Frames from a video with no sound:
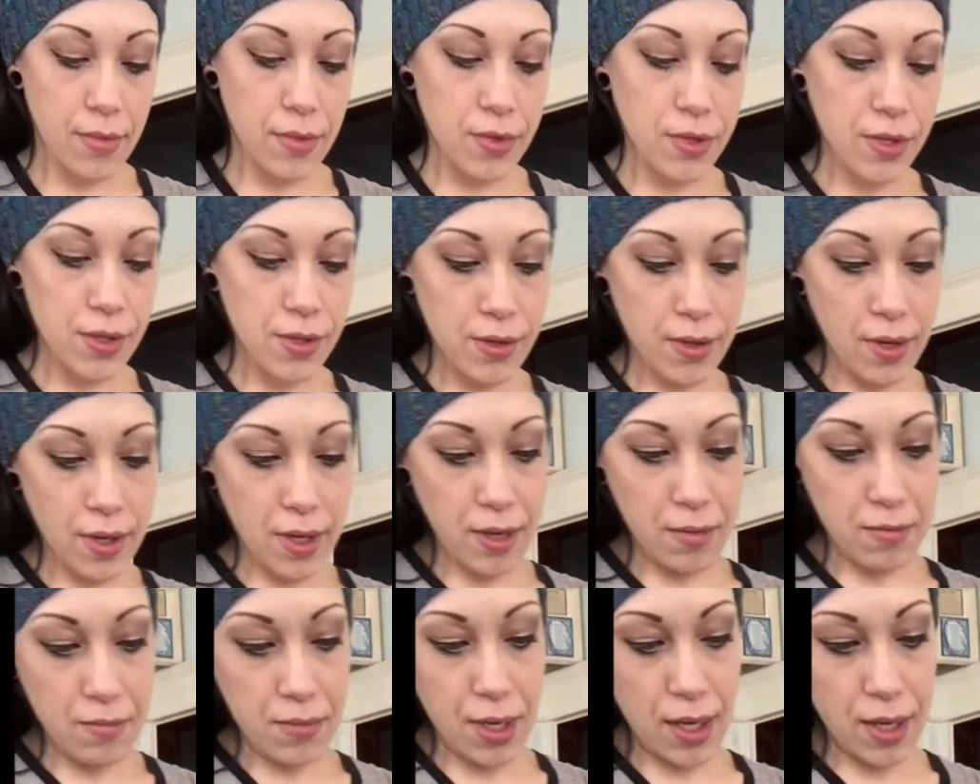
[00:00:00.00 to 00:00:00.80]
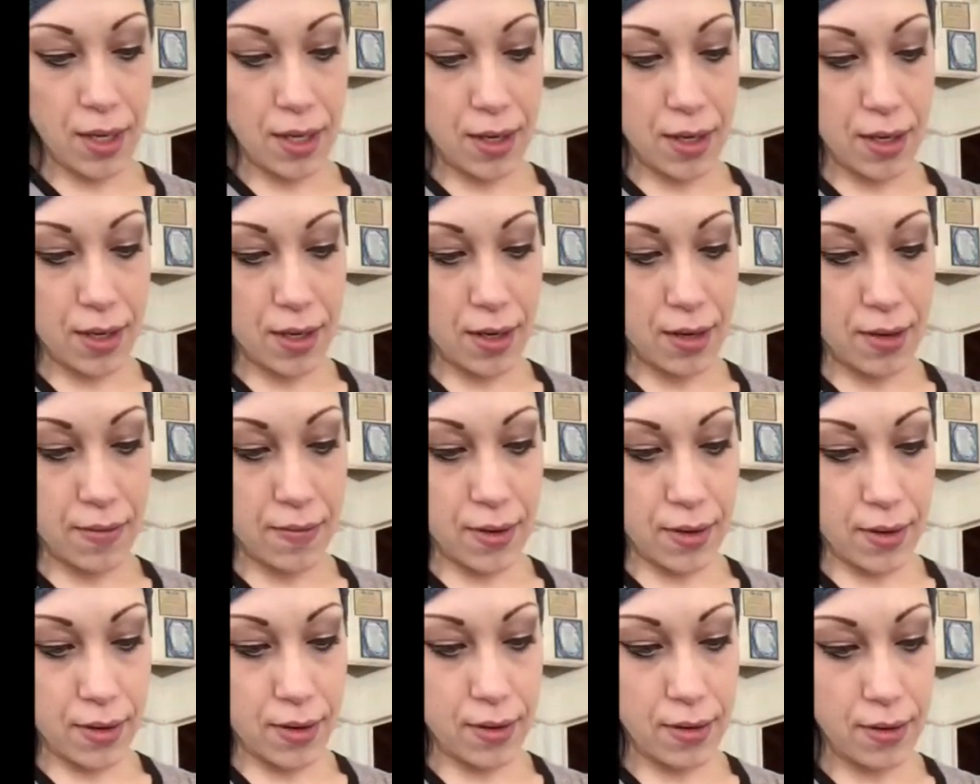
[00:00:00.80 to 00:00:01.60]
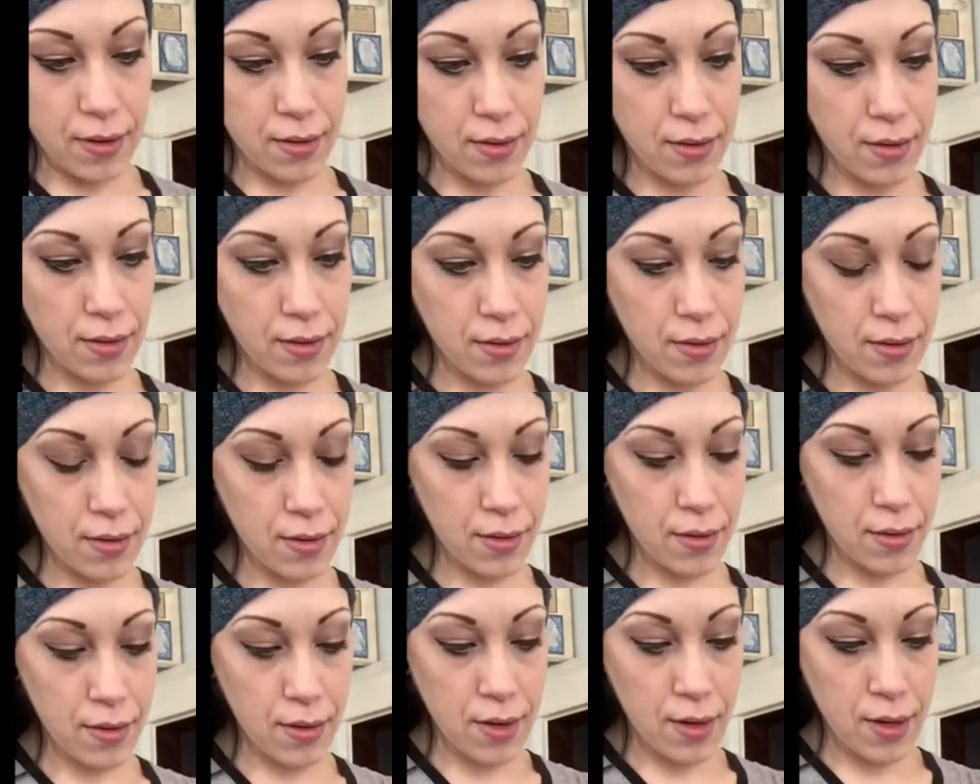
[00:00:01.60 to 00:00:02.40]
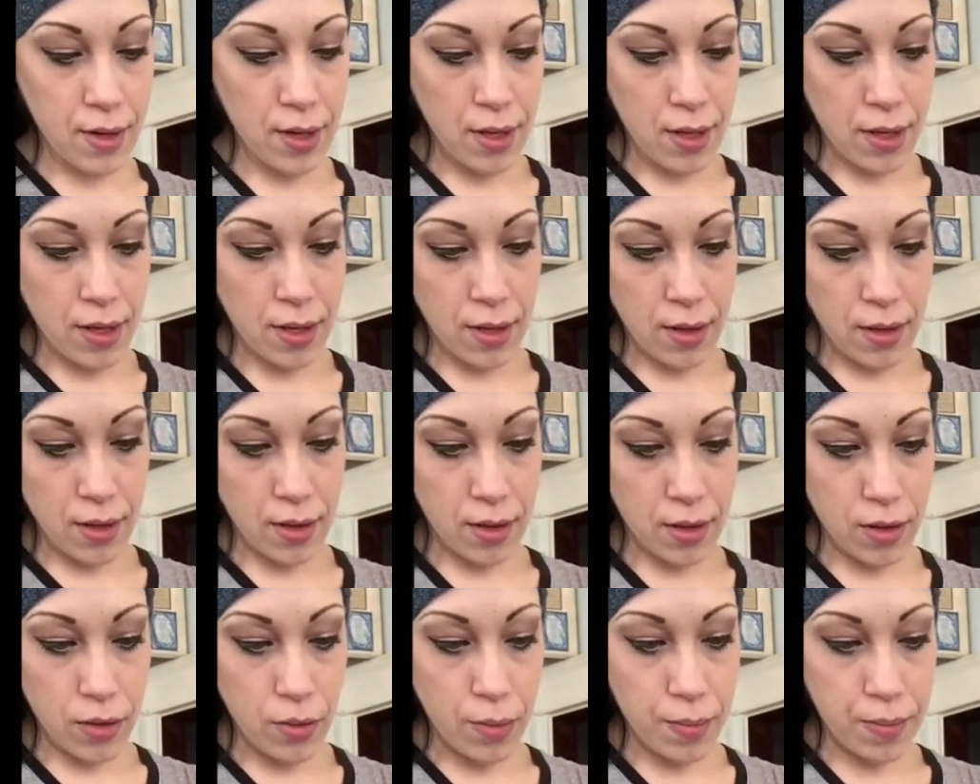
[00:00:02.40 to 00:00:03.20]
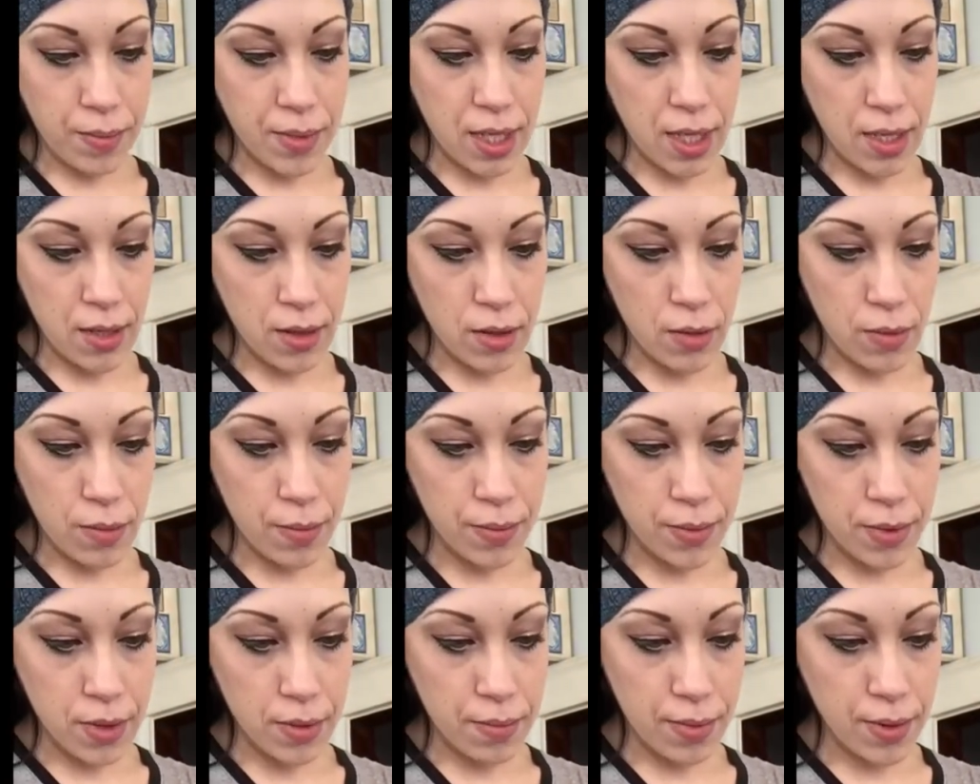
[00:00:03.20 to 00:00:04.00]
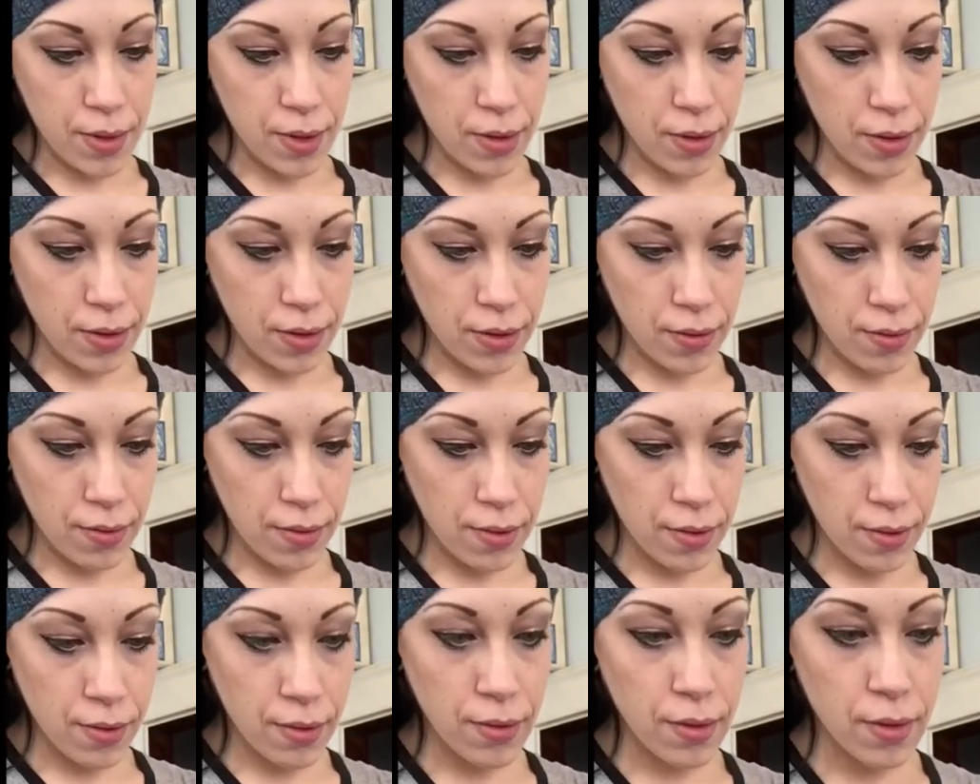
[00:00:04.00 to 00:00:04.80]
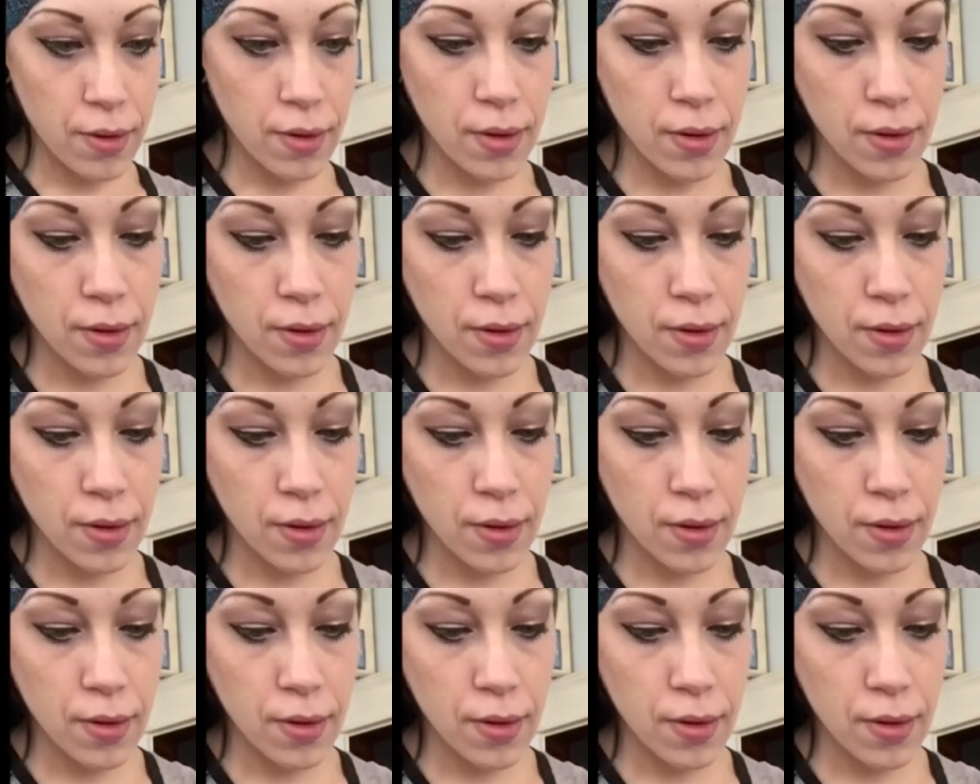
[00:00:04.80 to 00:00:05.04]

So I can make kind of a loop-de-loop to put through.